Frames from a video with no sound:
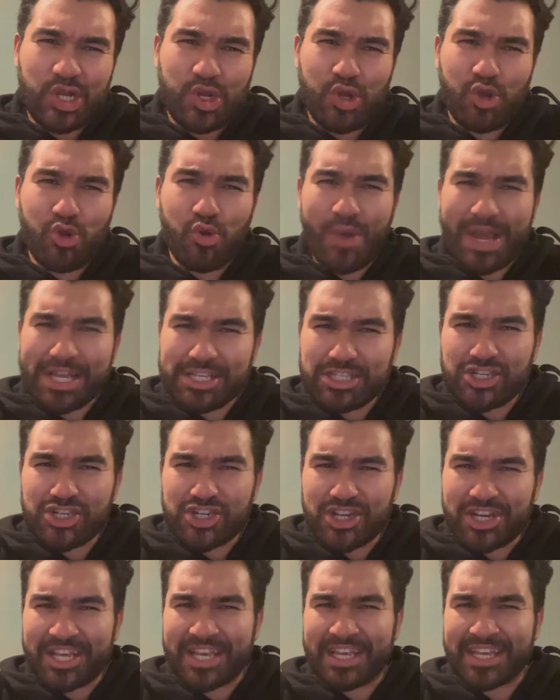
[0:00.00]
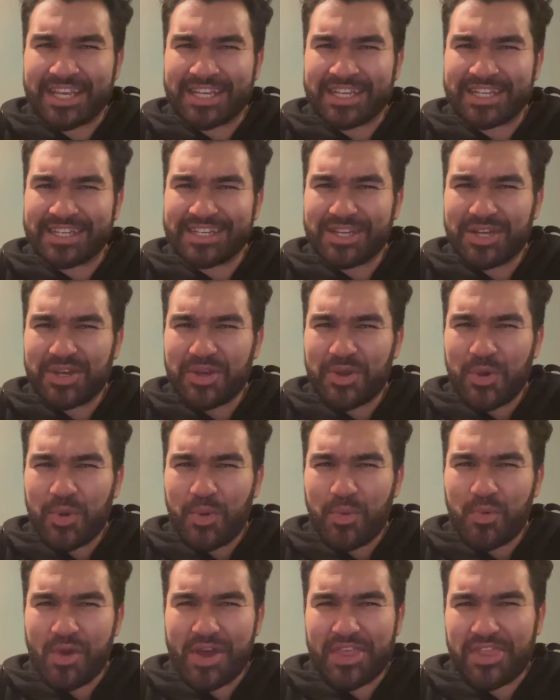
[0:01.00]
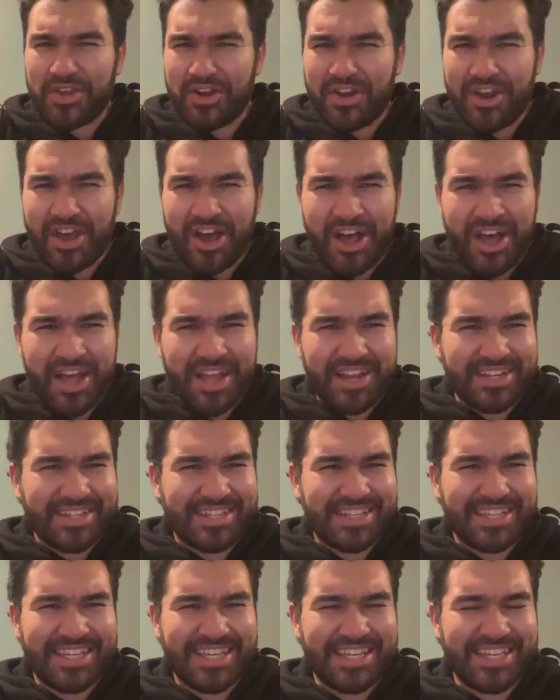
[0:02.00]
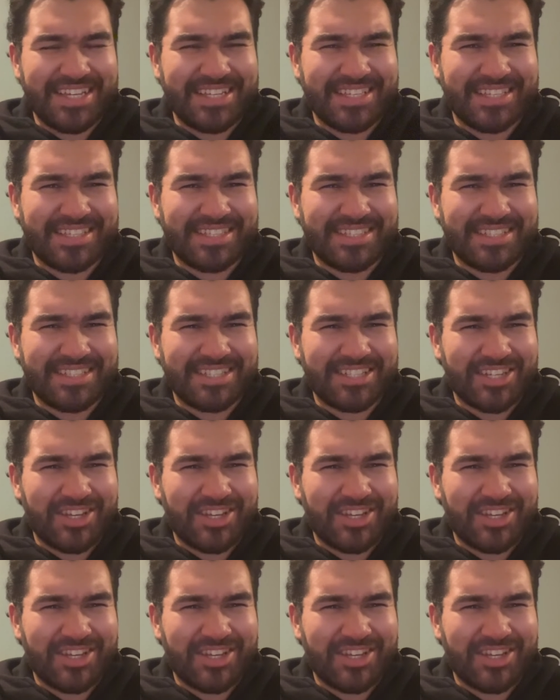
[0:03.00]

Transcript: questioning whether or not he's